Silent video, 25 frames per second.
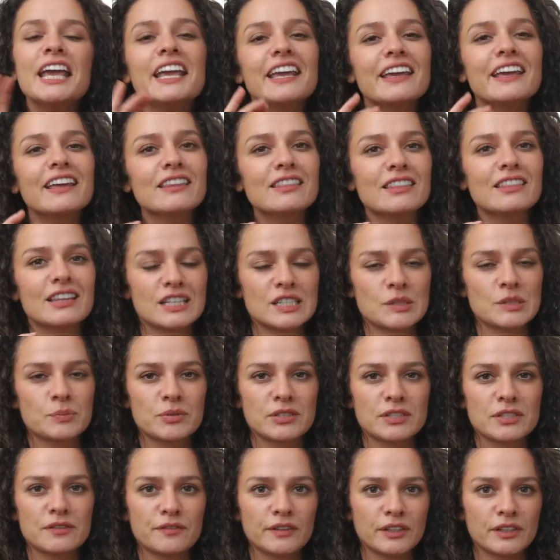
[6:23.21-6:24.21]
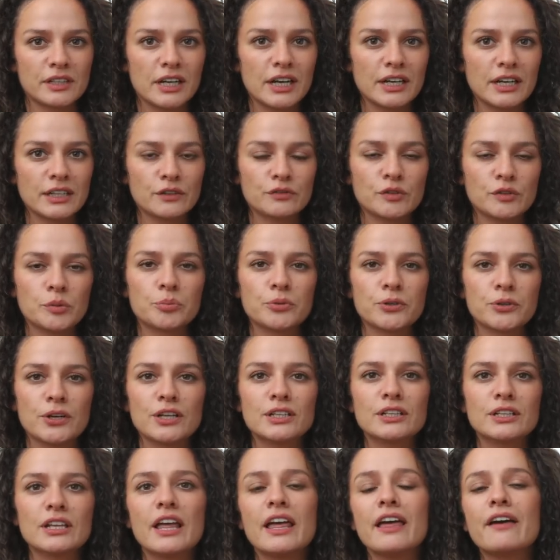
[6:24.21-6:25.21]
in this specific kind of a
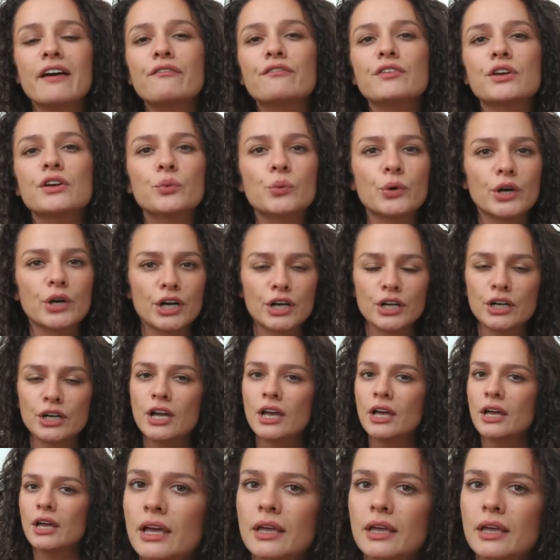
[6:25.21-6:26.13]
print everywhere.